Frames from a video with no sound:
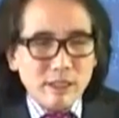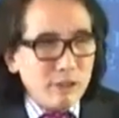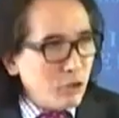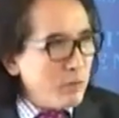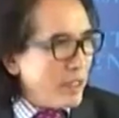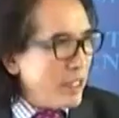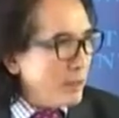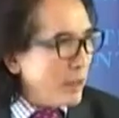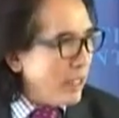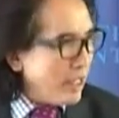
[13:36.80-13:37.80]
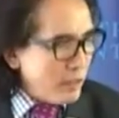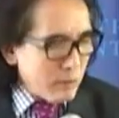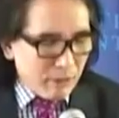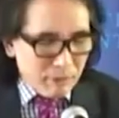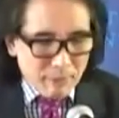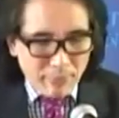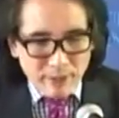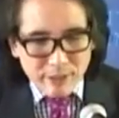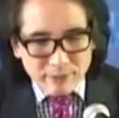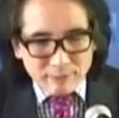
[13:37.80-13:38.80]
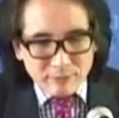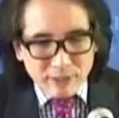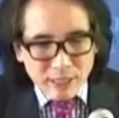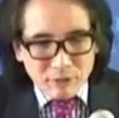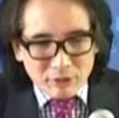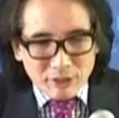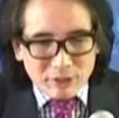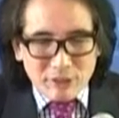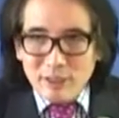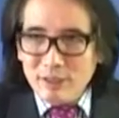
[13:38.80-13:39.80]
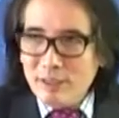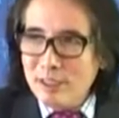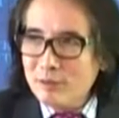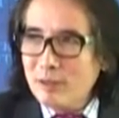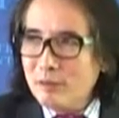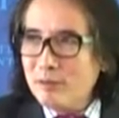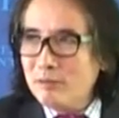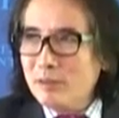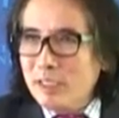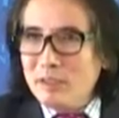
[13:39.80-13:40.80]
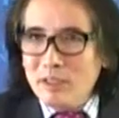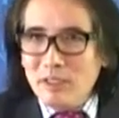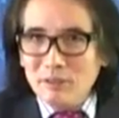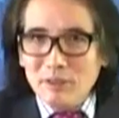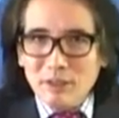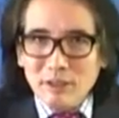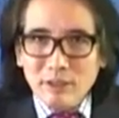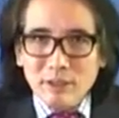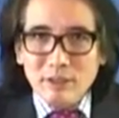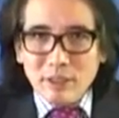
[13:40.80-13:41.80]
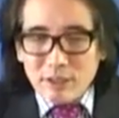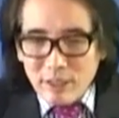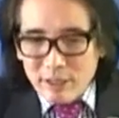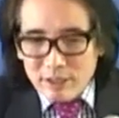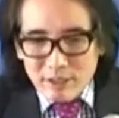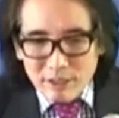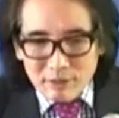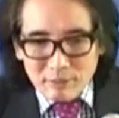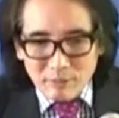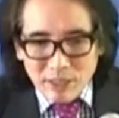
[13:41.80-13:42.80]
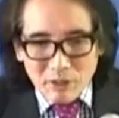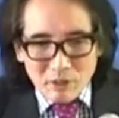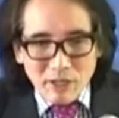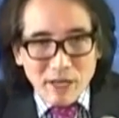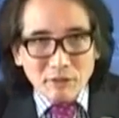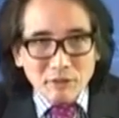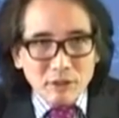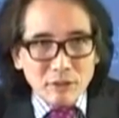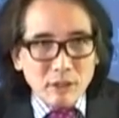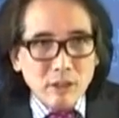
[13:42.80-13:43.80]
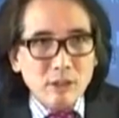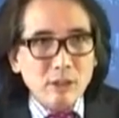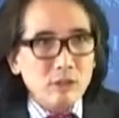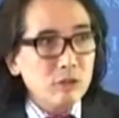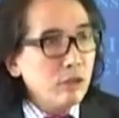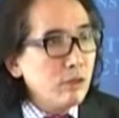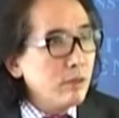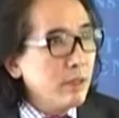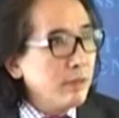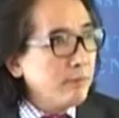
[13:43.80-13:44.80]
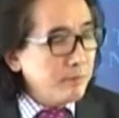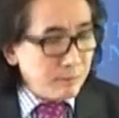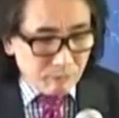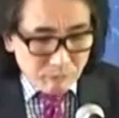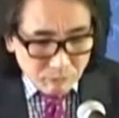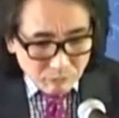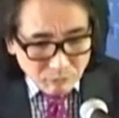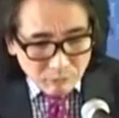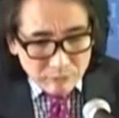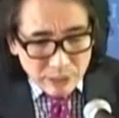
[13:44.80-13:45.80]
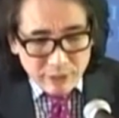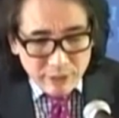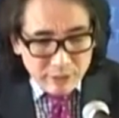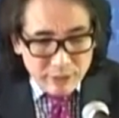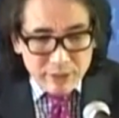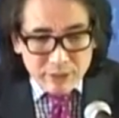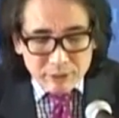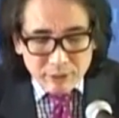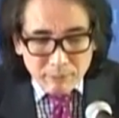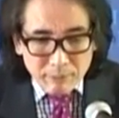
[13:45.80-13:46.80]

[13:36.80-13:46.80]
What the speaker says: to begin with anyway. Our disease has got degrees, just like our health. So, in any case,